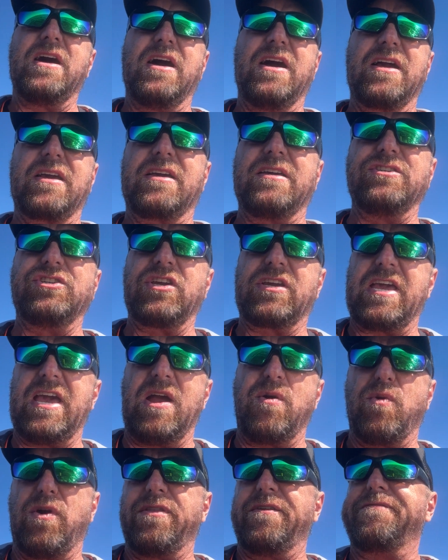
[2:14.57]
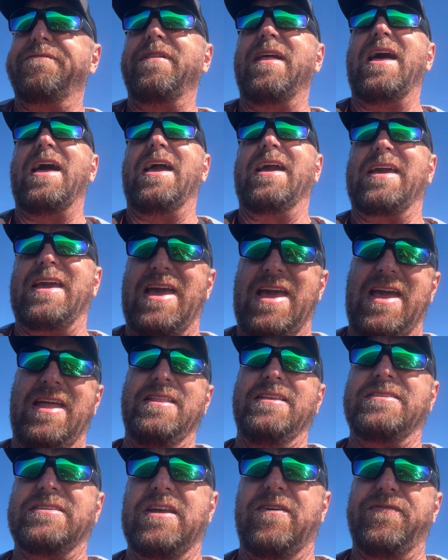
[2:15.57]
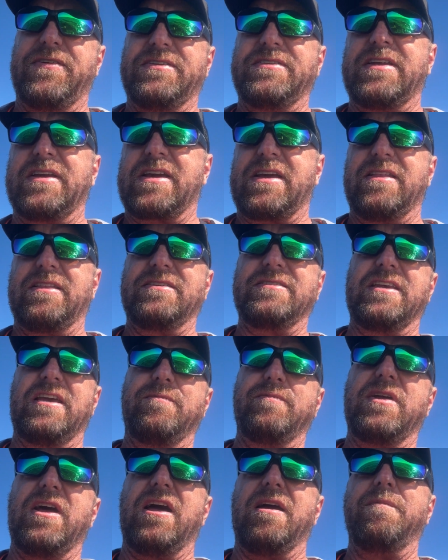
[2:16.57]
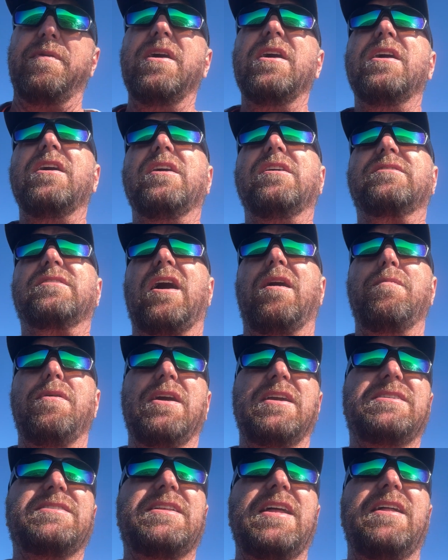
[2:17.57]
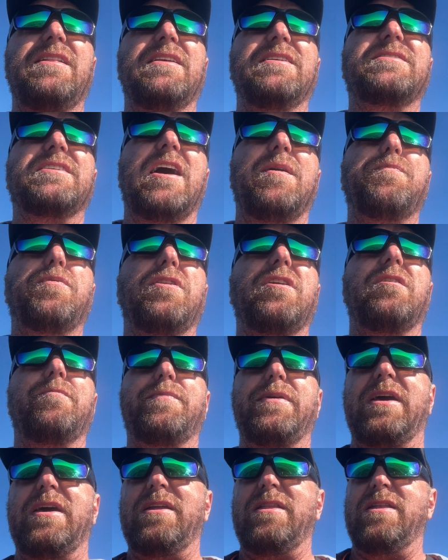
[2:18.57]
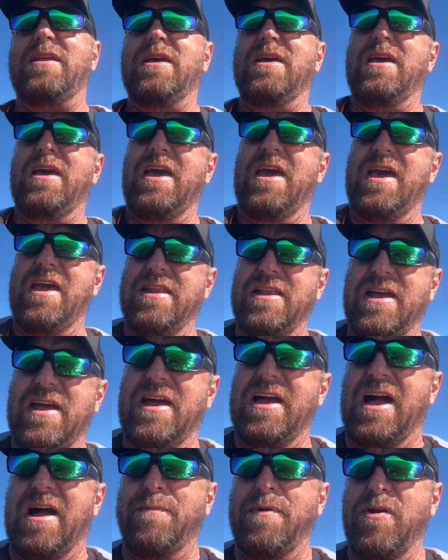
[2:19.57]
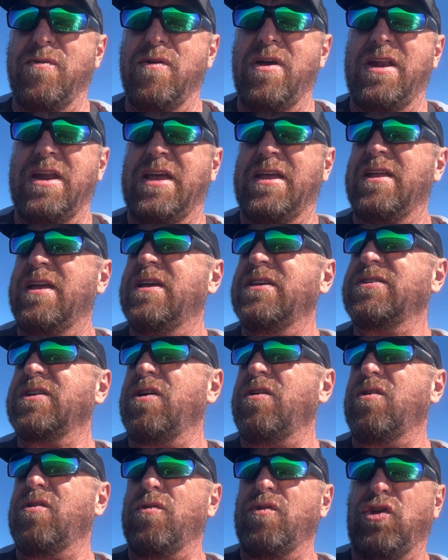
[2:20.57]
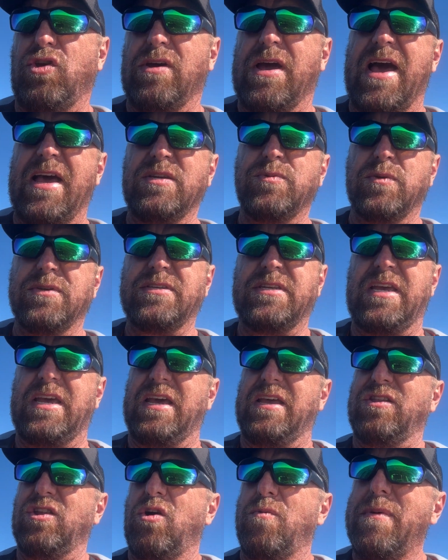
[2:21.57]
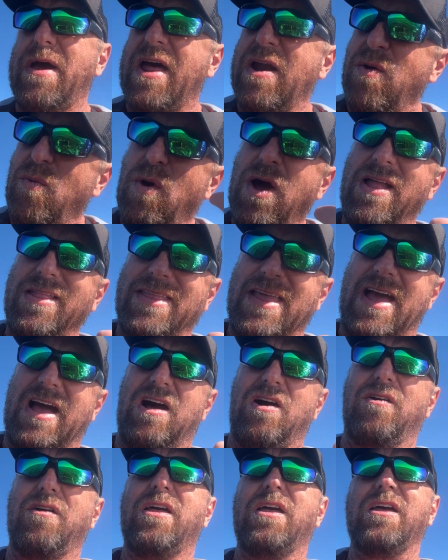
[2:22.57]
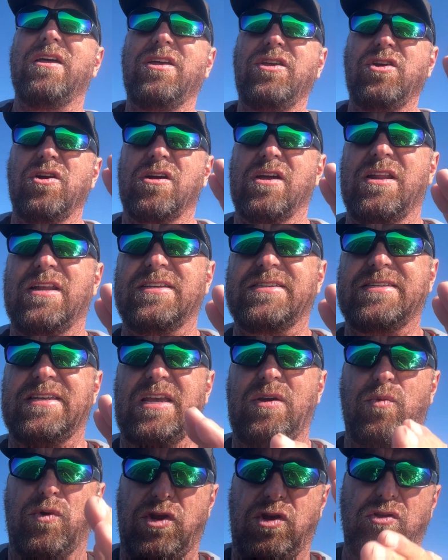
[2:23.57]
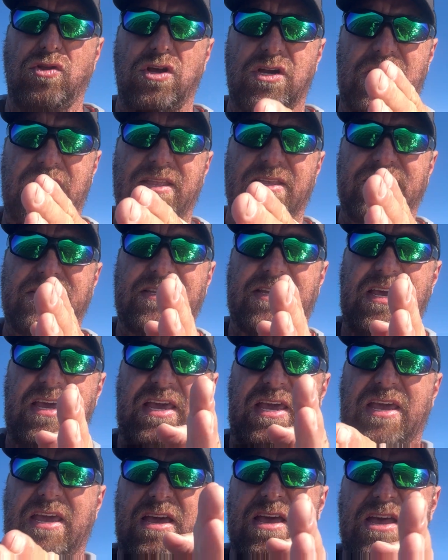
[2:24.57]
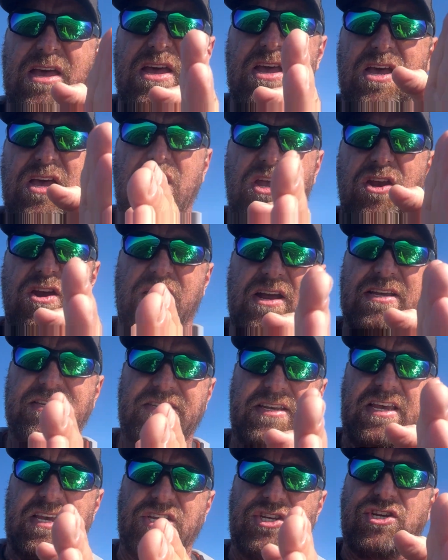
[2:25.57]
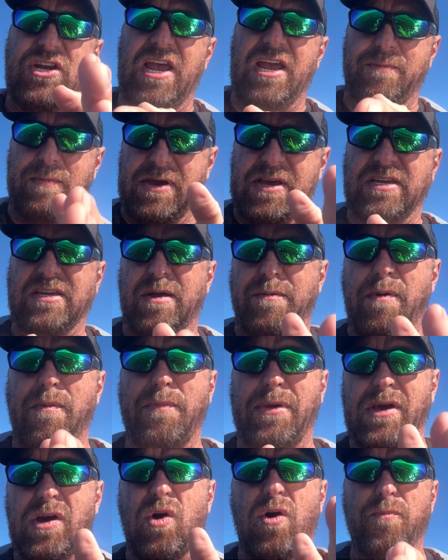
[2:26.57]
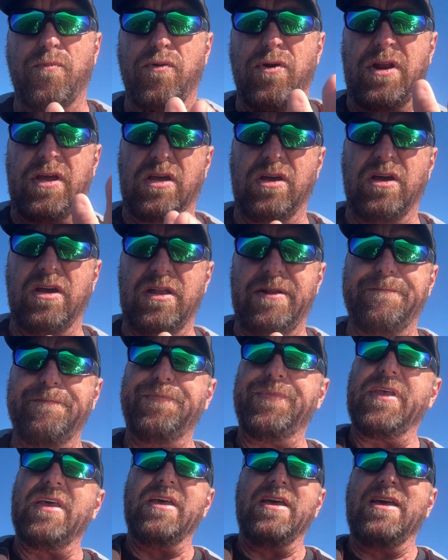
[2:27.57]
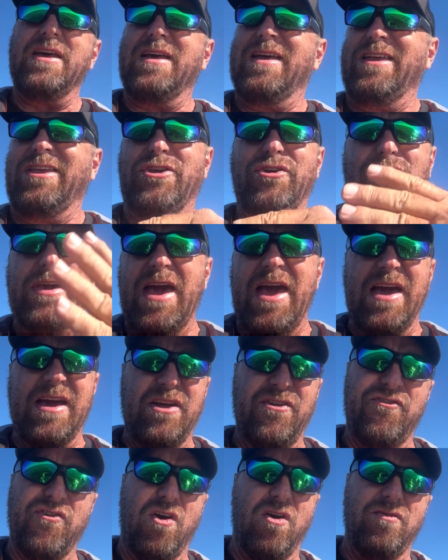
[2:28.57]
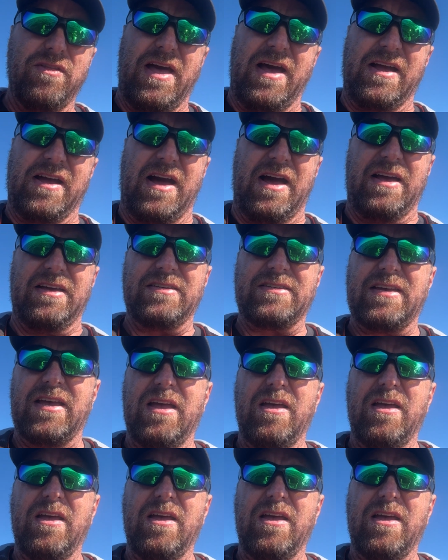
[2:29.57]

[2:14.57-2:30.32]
because you can't run the flag and the selfie stick at the same time. So I'm going to extend this up a little bit, and I'm going to run it. So you guys will see, no matter what now, you're going to see when you look at the ski, you're going to see it shake, because I'm going to be going pretty good. You can't control that, guys,